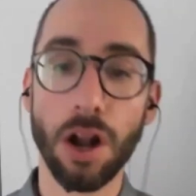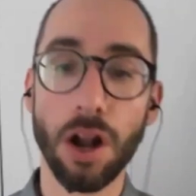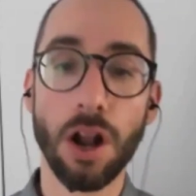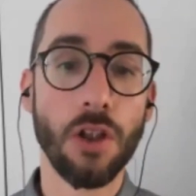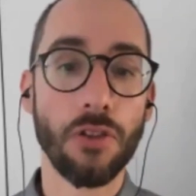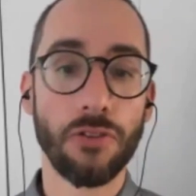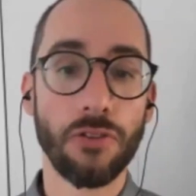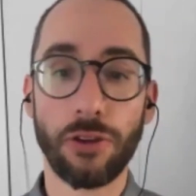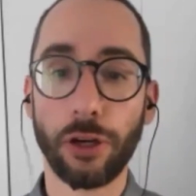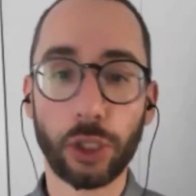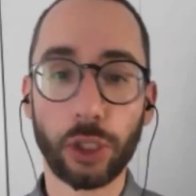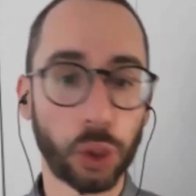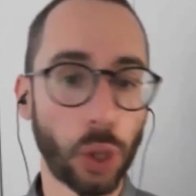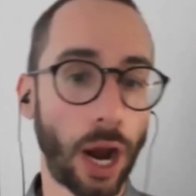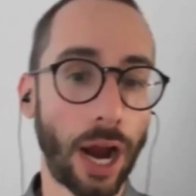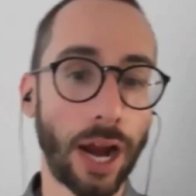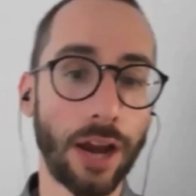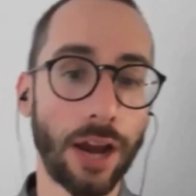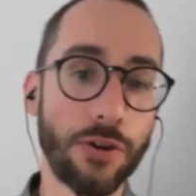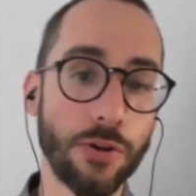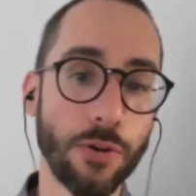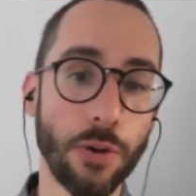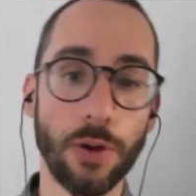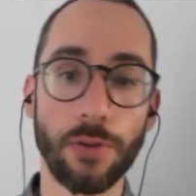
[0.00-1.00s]
To try and
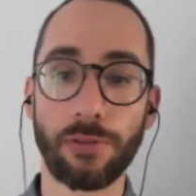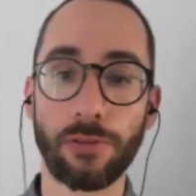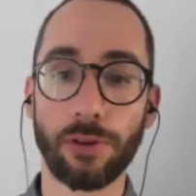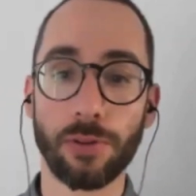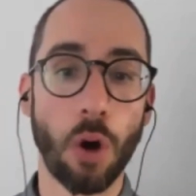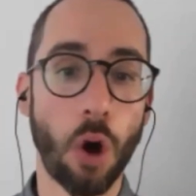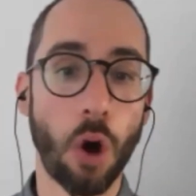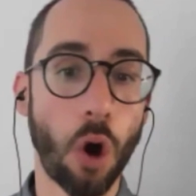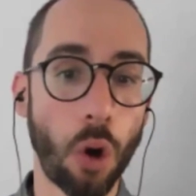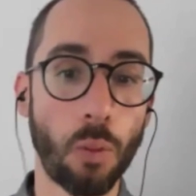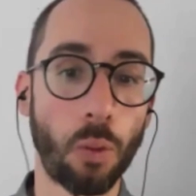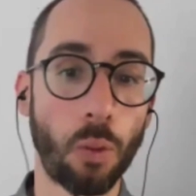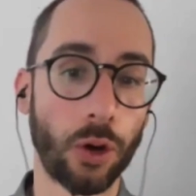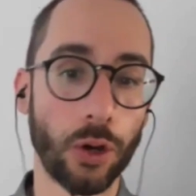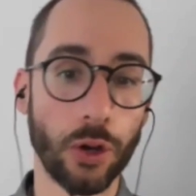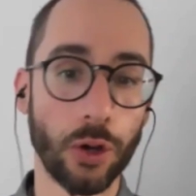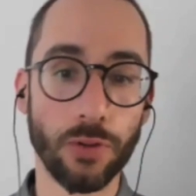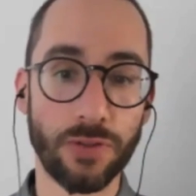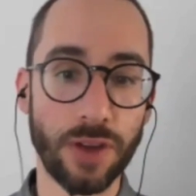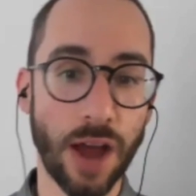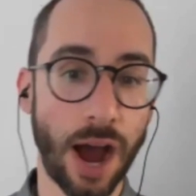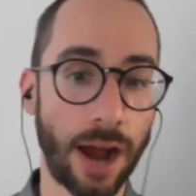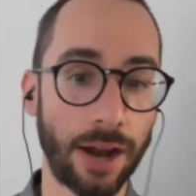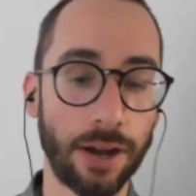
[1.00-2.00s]
do it from home where you've
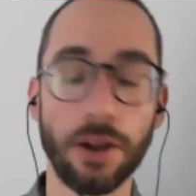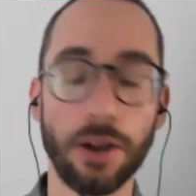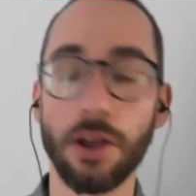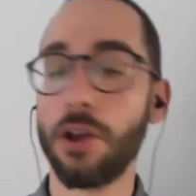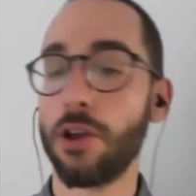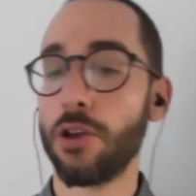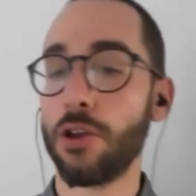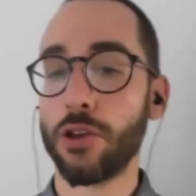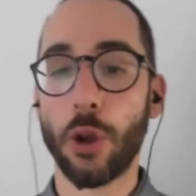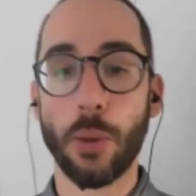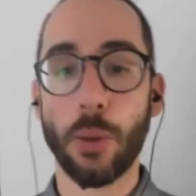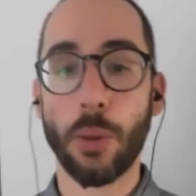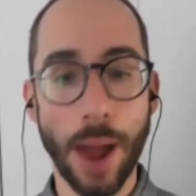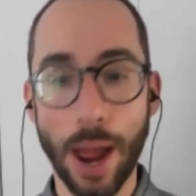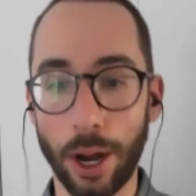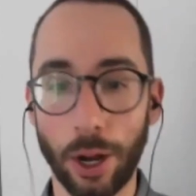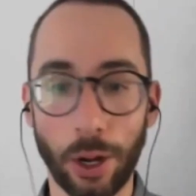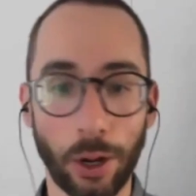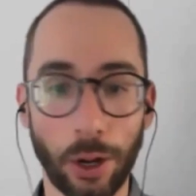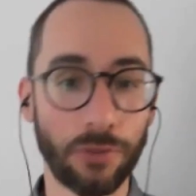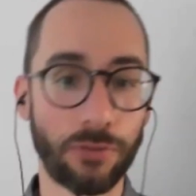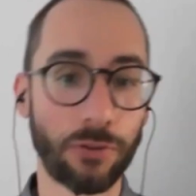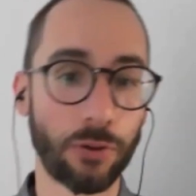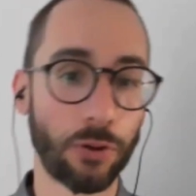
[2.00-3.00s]
got your
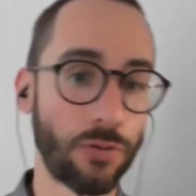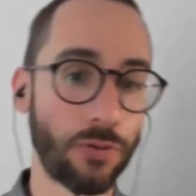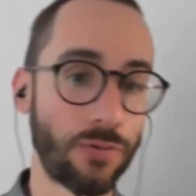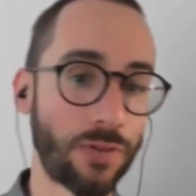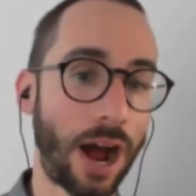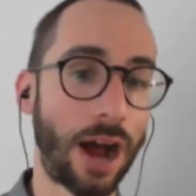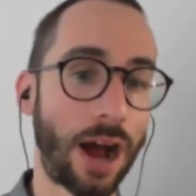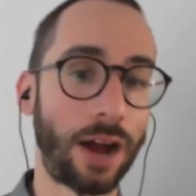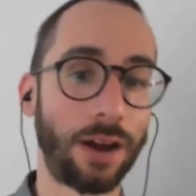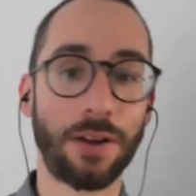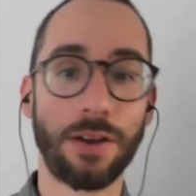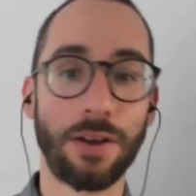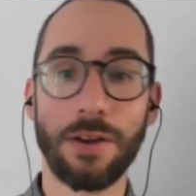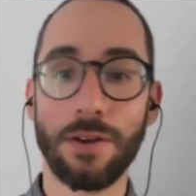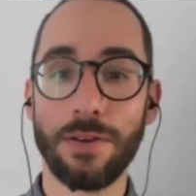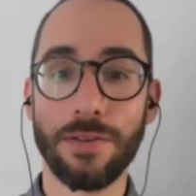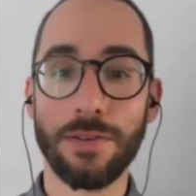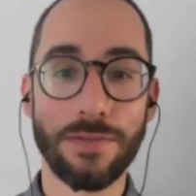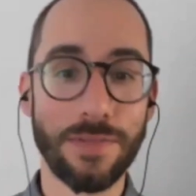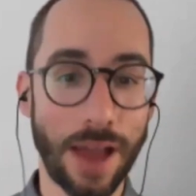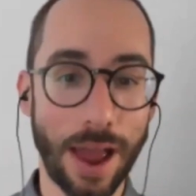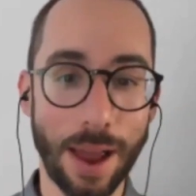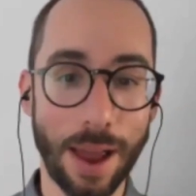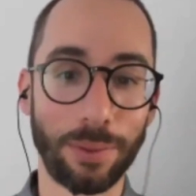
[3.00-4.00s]
parents or you've got
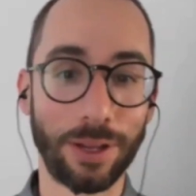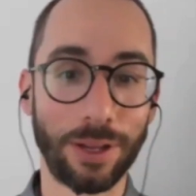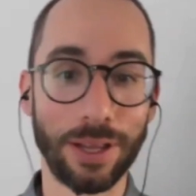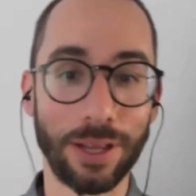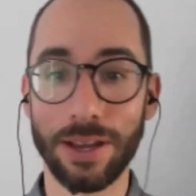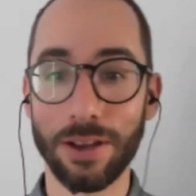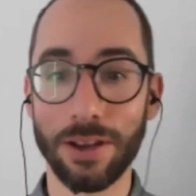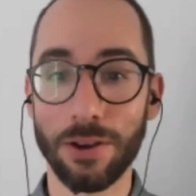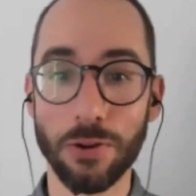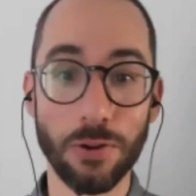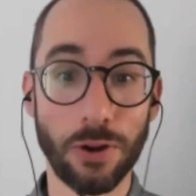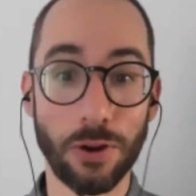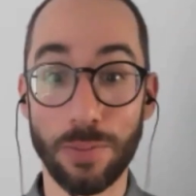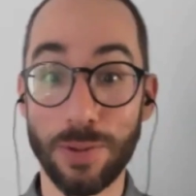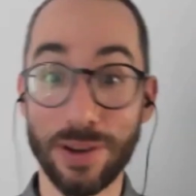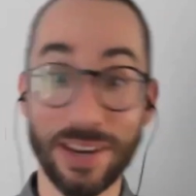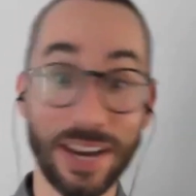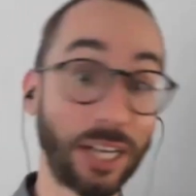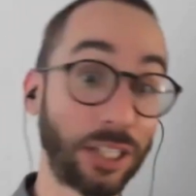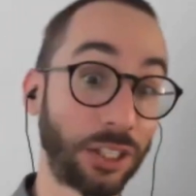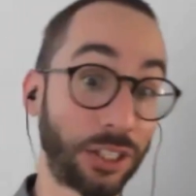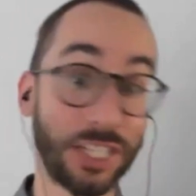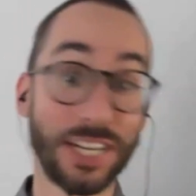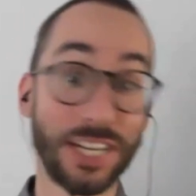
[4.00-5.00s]
family who could
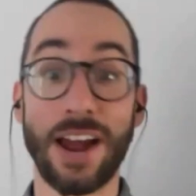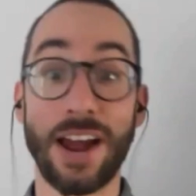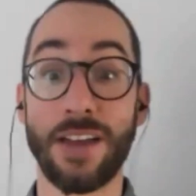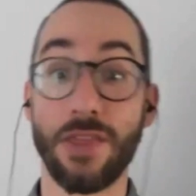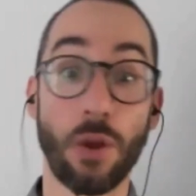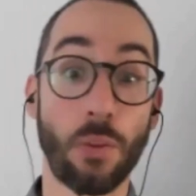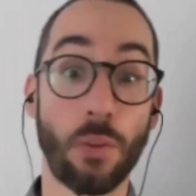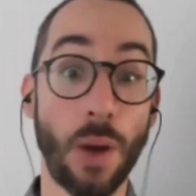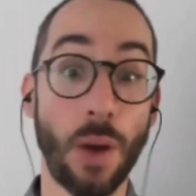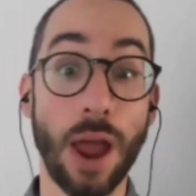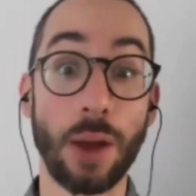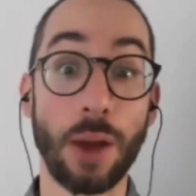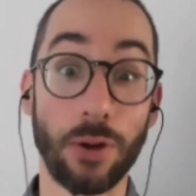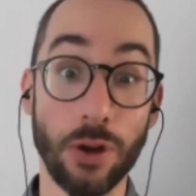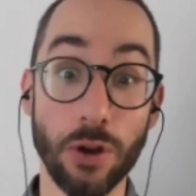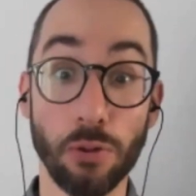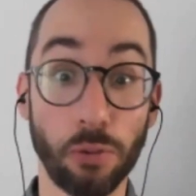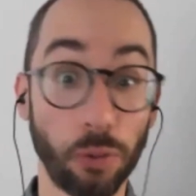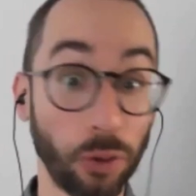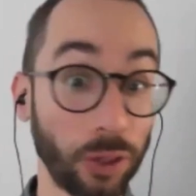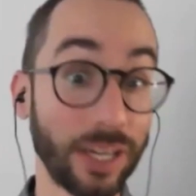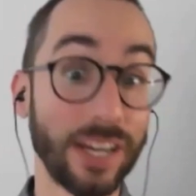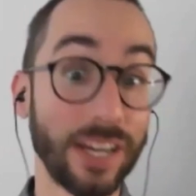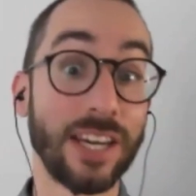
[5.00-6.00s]
potentially get in the way when you
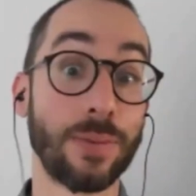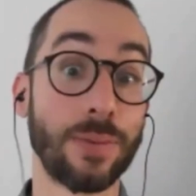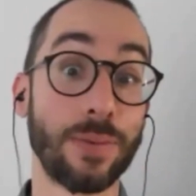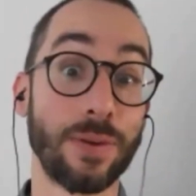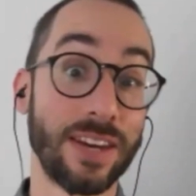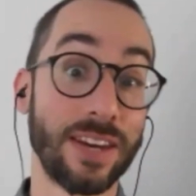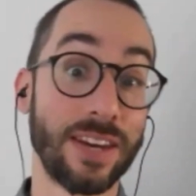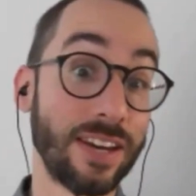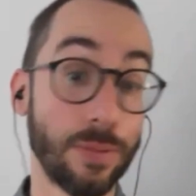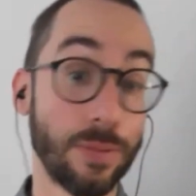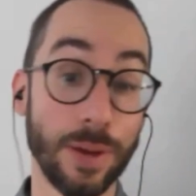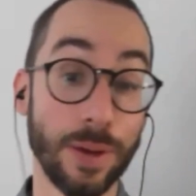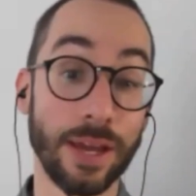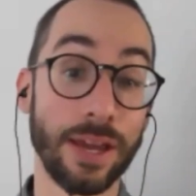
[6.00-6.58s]
really need to be